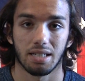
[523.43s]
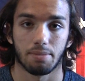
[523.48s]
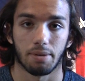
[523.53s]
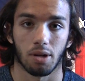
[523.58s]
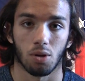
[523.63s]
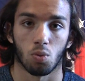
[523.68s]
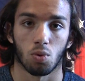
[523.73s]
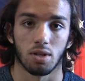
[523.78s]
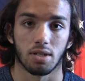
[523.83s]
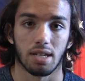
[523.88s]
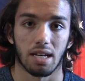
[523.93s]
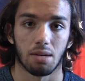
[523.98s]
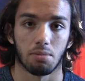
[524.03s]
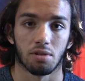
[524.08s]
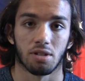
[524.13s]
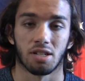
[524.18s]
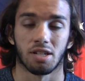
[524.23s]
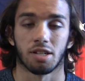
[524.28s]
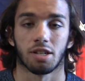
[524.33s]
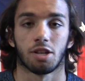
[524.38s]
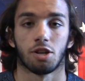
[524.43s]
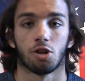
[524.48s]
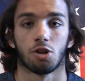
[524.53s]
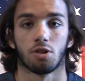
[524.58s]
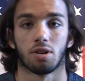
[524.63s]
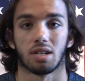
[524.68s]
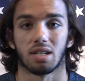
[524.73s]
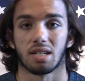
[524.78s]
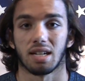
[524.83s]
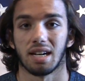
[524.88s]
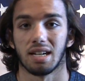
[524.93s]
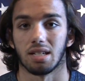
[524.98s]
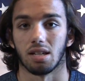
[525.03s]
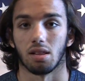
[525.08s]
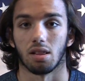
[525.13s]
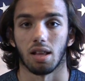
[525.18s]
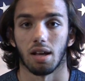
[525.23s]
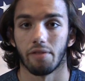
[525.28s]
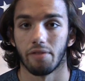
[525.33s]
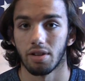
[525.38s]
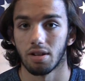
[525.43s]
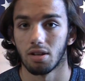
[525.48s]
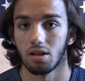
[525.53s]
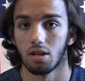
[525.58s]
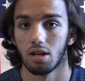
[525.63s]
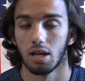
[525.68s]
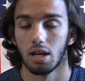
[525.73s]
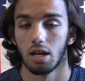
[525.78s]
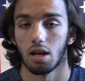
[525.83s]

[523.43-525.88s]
but I was able to secure a size 11.